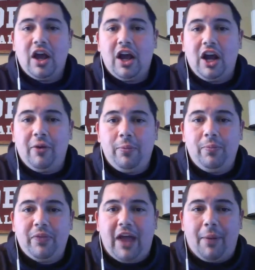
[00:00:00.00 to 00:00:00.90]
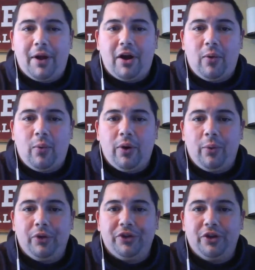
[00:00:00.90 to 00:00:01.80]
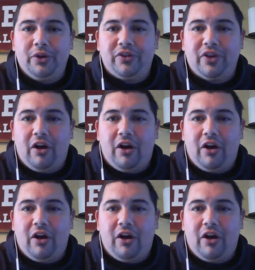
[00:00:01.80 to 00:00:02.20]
How about what we'll do is